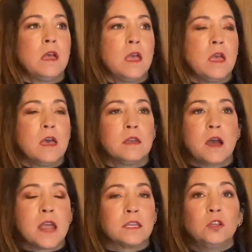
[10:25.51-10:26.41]

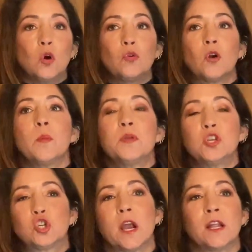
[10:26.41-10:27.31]
I could load her up in the
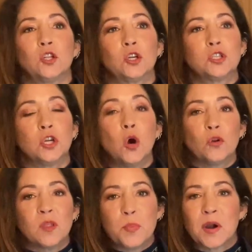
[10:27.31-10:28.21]
trailer to go to
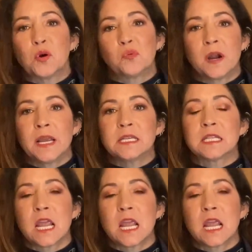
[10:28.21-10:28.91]
the barrel race,